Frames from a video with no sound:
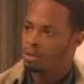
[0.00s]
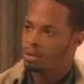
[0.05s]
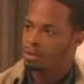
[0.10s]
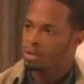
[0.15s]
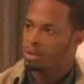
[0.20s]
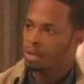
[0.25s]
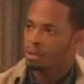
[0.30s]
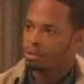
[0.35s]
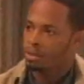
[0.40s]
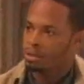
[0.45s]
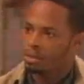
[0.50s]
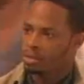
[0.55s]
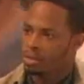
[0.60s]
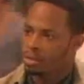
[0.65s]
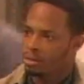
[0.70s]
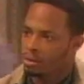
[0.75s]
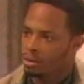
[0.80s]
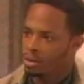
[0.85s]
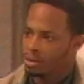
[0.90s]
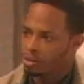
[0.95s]
Oh, it sounded
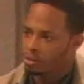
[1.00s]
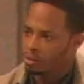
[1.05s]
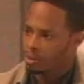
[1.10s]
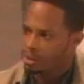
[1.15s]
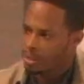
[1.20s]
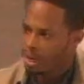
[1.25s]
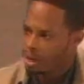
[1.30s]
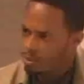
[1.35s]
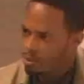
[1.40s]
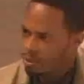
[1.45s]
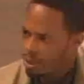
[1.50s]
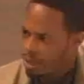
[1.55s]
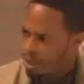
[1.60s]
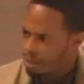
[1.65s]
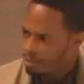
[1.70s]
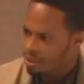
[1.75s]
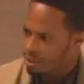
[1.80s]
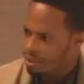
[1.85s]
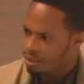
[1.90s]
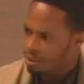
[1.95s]
serious. What's that? What
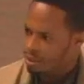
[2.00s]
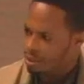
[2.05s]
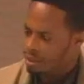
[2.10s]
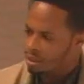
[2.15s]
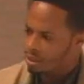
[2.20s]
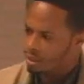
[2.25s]
happened?